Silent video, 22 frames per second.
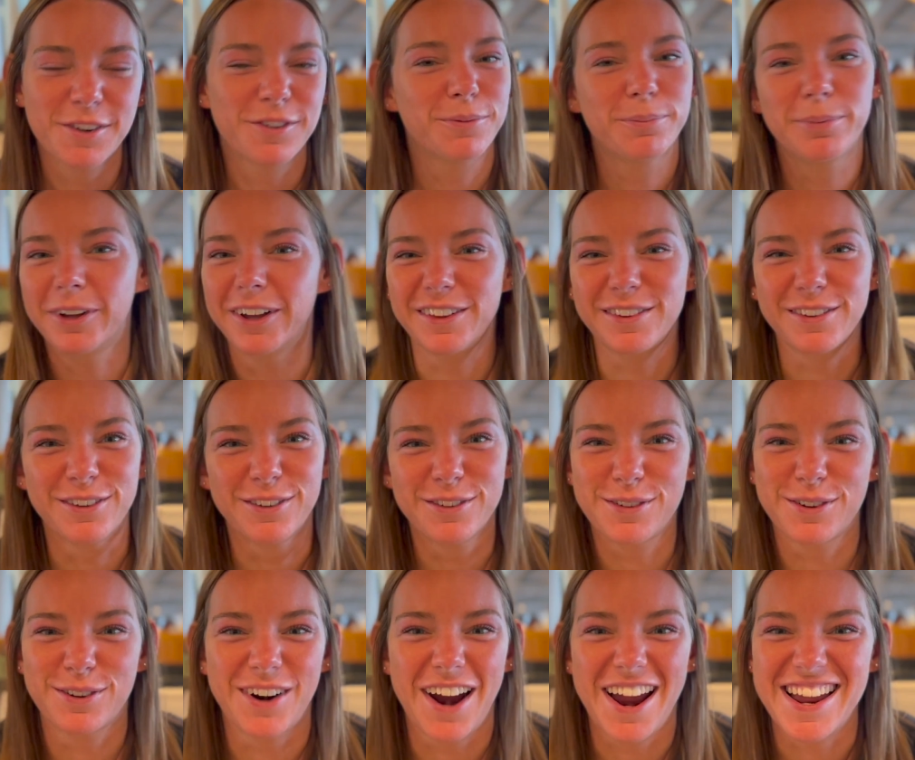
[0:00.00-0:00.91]
Blessings
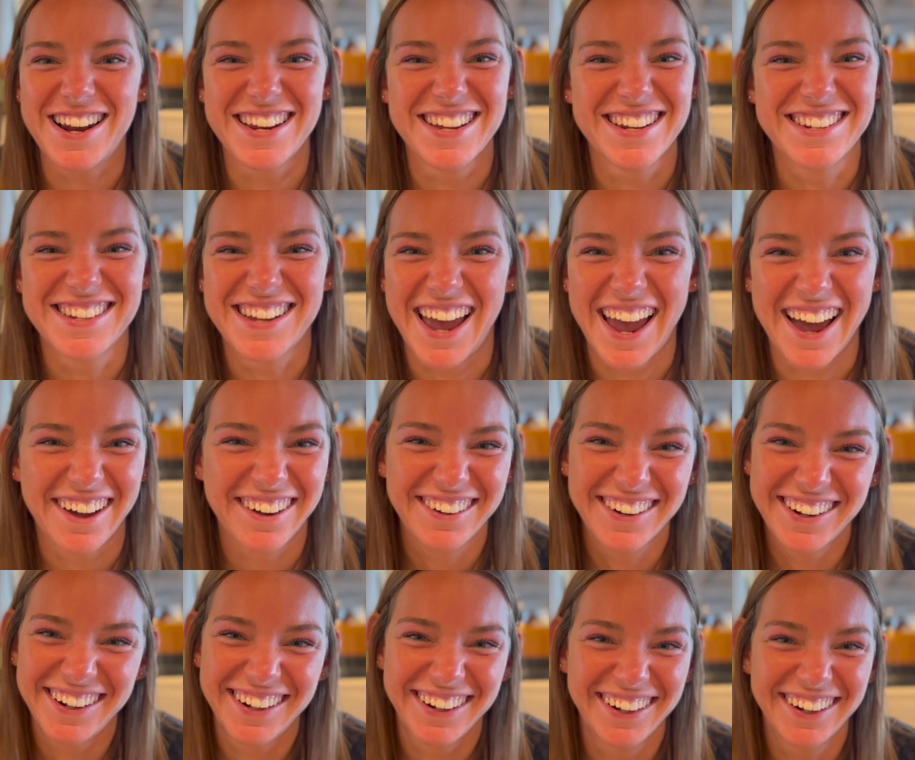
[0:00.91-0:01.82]
rain in
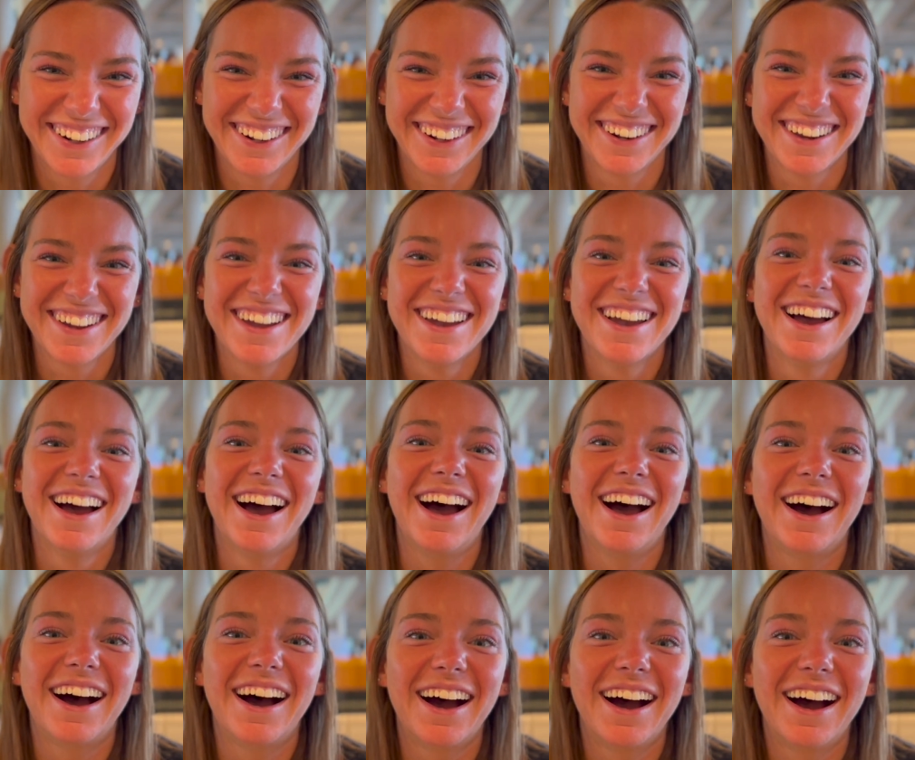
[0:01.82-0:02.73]
town.
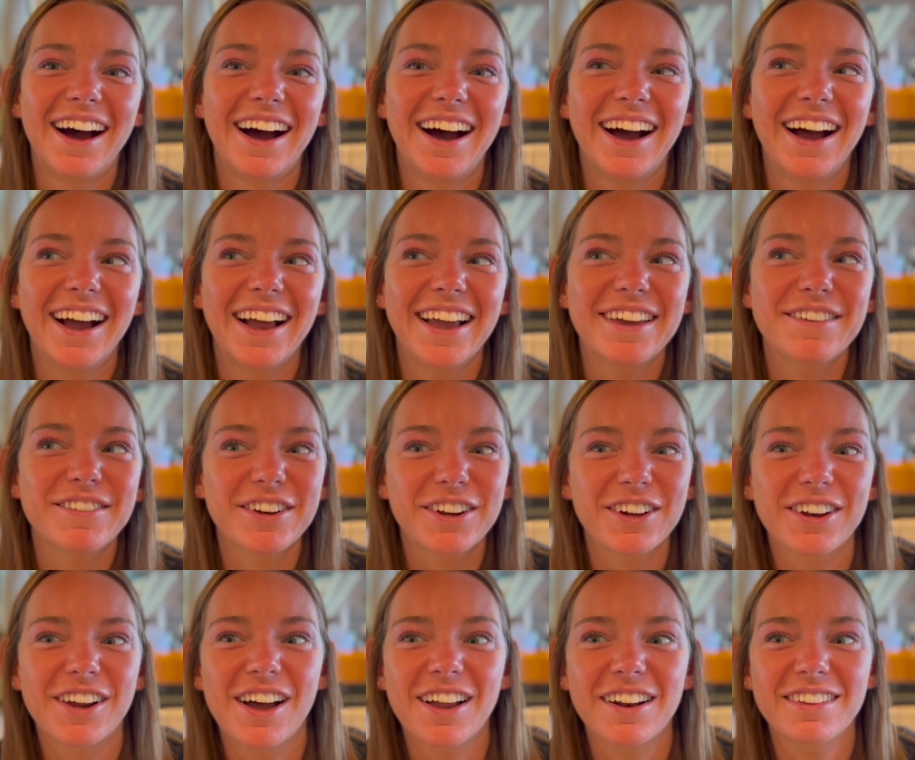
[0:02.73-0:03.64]
Even
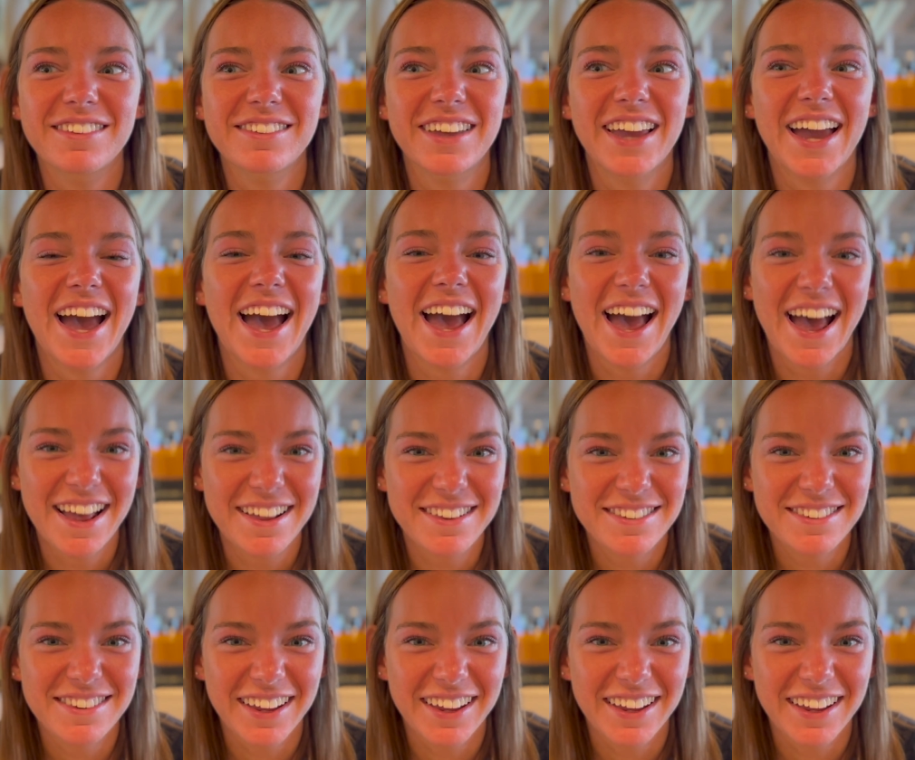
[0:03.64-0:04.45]
on Odyssey, I asked,